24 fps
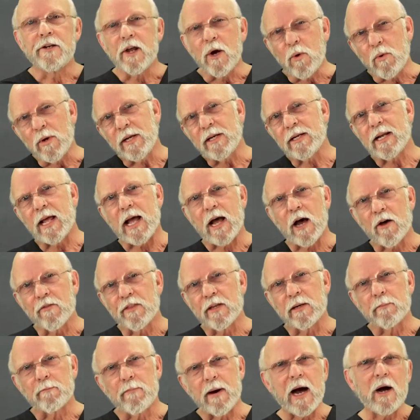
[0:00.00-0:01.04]
Knowing now
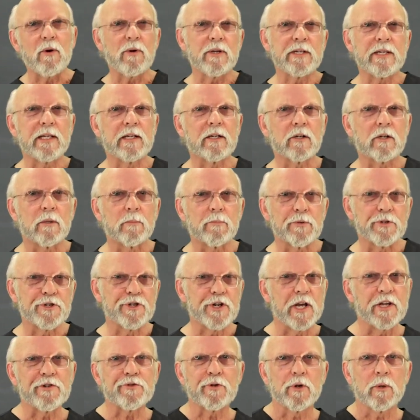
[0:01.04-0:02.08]
that bioidentical
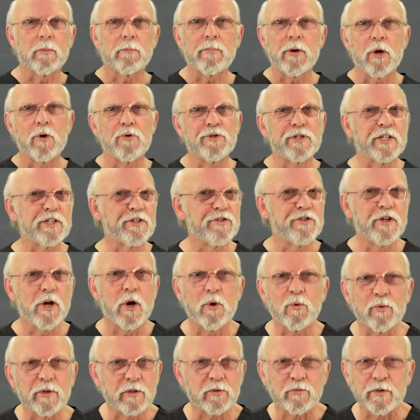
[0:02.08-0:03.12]
progesterone poses
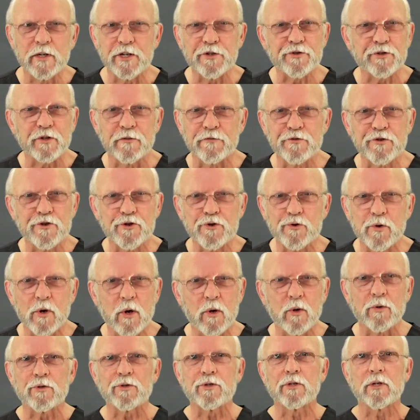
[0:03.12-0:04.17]
no real risk of
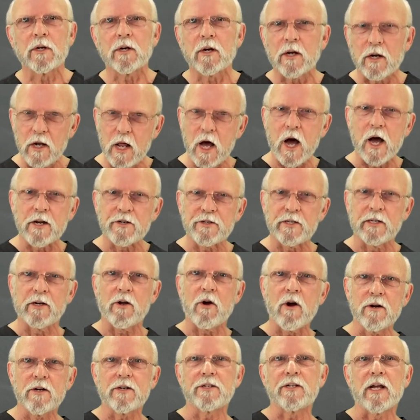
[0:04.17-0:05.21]
strokes, clots, and
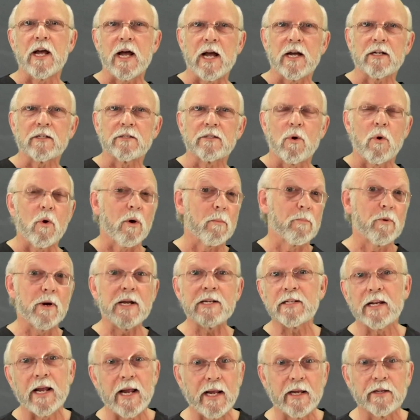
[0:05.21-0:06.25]
heart attacks, or
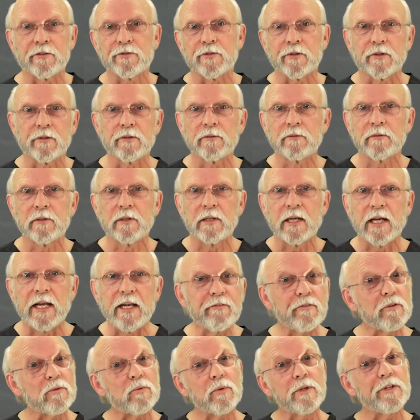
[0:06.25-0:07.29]
breast cancer,
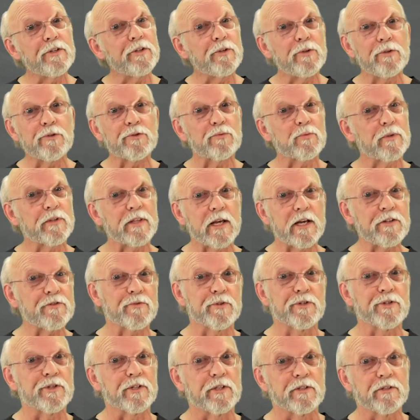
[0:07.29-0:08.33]
even when used with
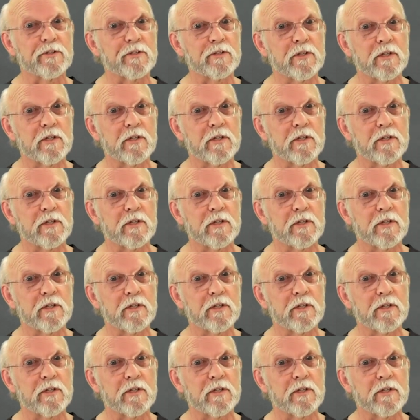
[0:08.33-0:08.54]
estrogen,